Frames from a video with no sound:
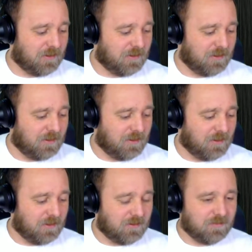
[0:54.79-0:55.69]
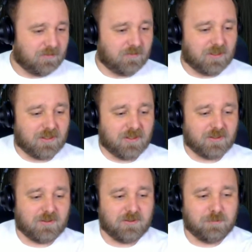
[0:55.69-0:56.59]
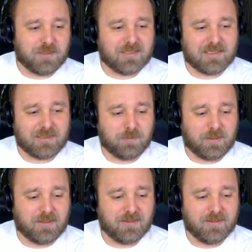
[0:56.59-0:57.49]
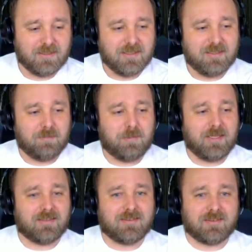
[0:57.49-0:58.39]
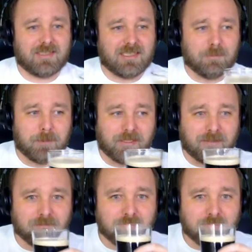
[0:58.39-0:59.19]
Too shabby. Sleepy. Bit sleepy. Bit sleepy.